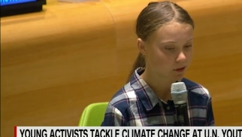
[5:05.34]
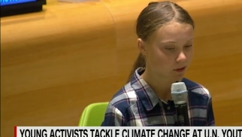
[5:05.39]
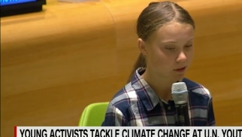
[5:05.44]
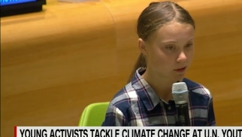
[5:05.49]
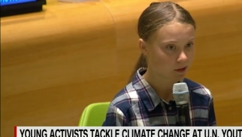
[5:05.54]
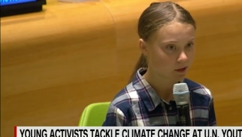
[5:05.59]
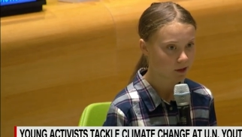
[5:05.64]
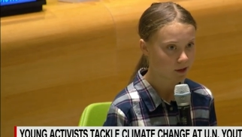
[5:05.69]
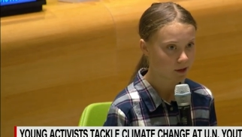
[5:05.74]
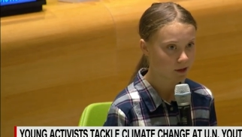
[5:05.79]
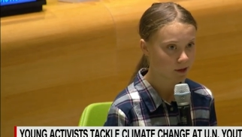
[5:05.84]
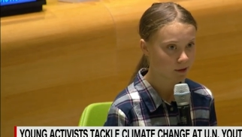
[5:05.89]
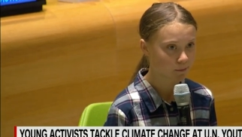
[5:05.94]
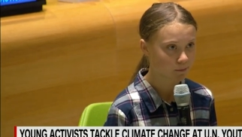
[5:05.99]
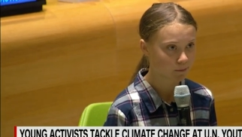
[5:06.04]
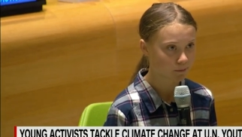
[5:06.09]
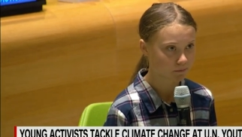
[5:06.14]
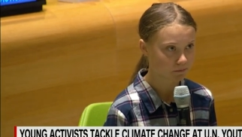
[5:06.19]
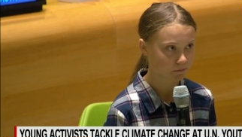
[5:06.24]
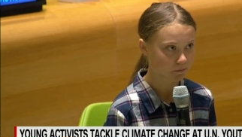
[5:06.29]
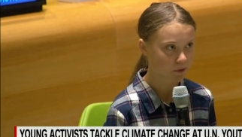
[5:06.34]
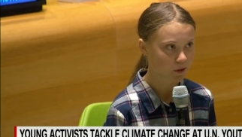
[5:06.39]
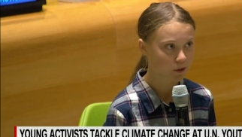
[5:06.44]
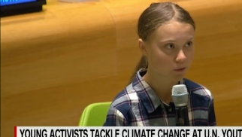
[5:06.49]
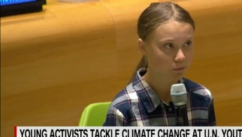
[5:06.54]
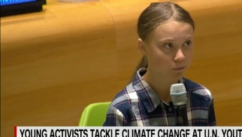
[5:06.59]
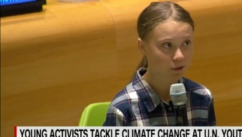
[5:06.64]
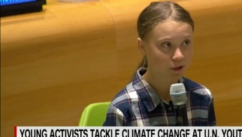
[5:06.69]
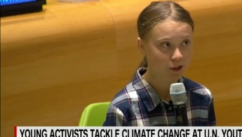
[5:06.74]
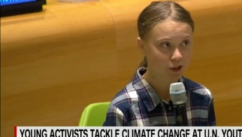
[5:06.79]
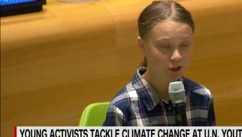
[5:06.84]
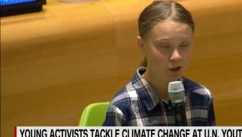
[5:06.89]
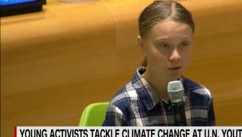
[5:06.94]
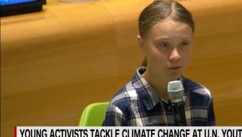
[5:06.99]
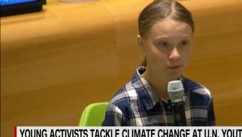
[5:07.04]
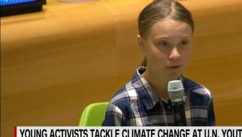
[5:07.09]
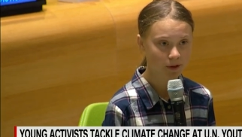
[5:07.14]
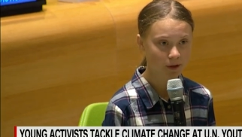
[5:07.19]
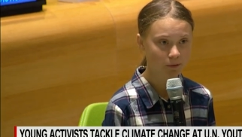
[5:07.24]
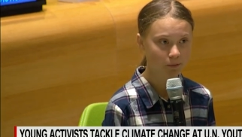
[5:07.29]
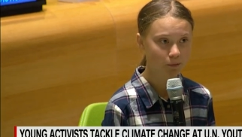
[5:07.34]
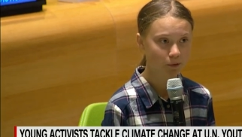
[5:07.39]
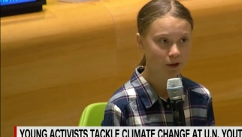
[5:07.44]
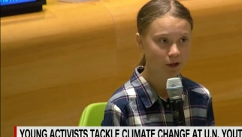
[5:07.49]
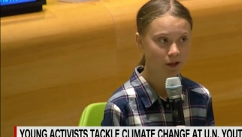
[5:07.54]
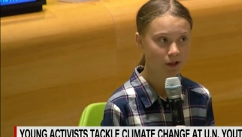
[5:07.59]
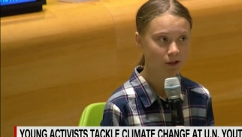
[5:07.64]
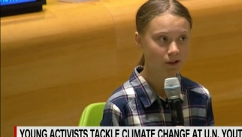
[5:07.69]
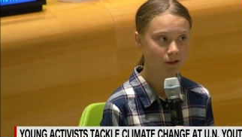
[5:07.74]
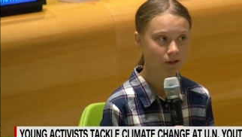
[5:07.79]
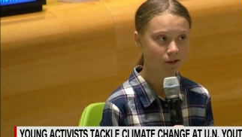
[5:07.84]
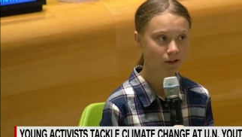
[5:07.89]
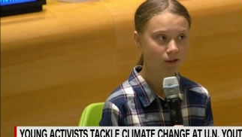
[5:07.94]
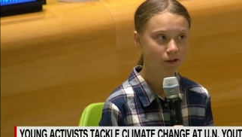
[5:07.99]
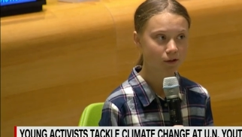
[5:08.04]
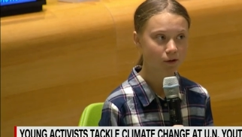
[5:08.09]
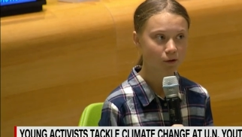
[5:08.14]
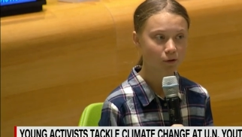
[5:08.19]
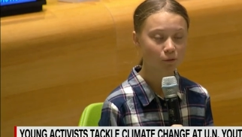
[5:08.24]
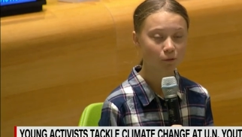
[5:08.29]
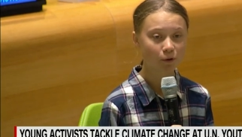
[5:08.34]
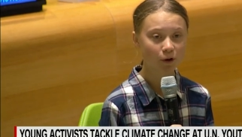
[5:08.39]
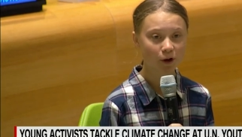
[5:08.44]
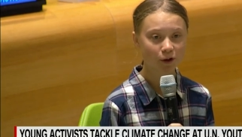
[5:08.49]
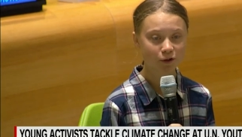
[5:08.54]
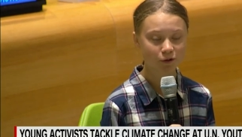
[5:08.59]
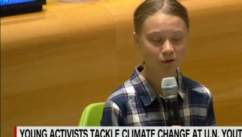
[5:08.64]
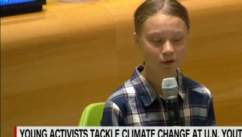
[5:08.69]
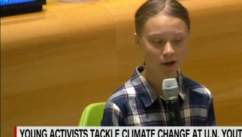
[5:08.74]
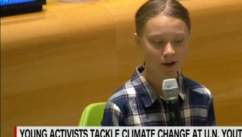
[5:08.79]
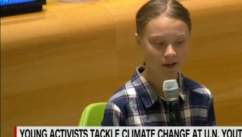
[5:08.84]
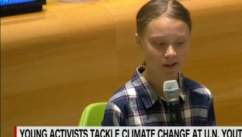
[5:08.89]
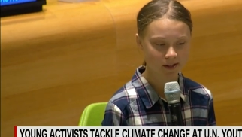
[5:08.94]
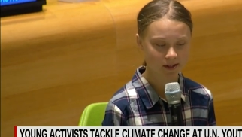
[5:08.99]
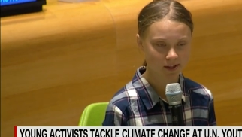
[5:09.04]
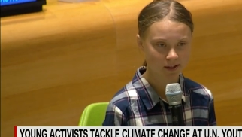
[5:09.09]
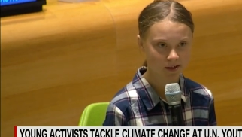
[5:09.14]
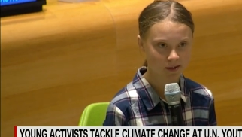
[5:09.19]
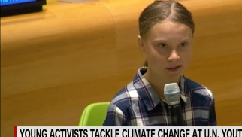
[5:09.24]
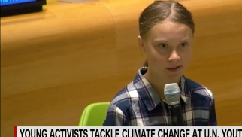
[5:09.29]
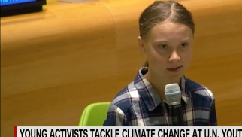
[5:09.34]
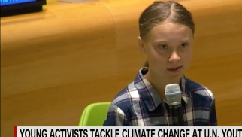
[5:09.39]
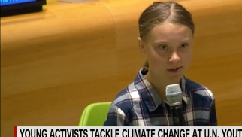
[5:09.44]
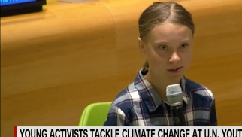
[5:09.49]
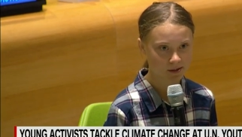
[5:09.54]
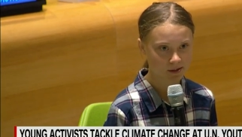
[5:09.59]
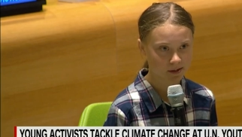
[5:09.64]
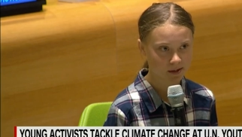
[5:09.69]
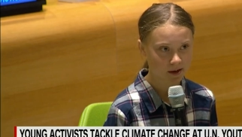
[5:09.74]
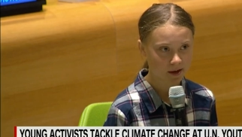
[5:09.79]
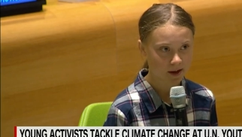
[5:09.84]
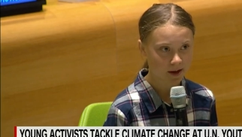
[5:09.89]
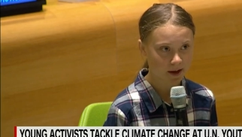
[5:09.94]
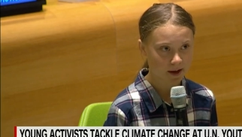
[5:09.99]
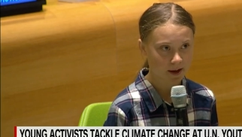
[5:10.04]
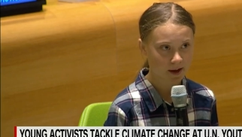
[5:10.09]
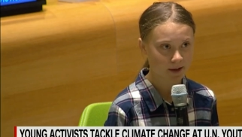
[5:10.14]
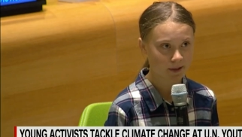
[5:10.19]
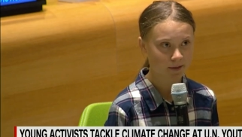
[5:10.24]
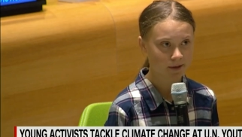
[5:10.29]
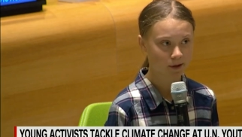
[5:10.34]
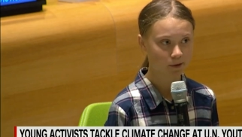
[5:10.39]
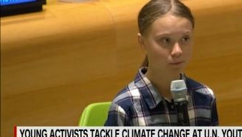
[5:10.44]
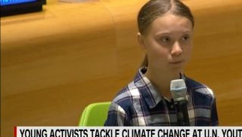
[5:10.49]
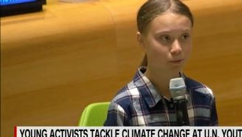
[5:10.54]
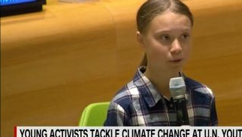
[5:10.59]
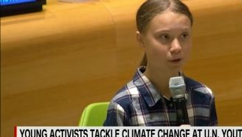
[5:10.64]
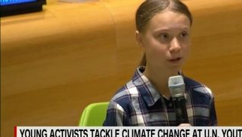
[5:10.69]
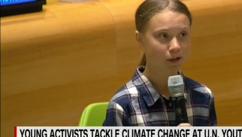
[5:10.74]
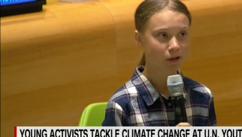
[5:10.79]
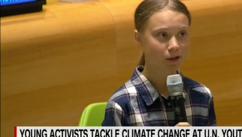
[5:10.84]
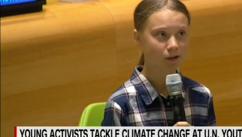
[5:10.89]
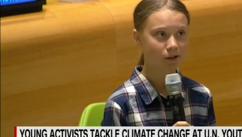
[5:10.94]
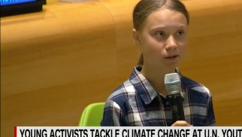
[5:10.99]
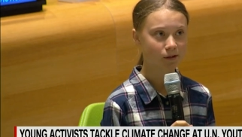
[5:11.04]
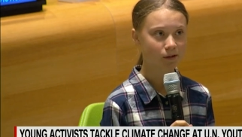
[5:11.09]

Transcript: One 19 year old climate activist from Argentina laid down a stark threat.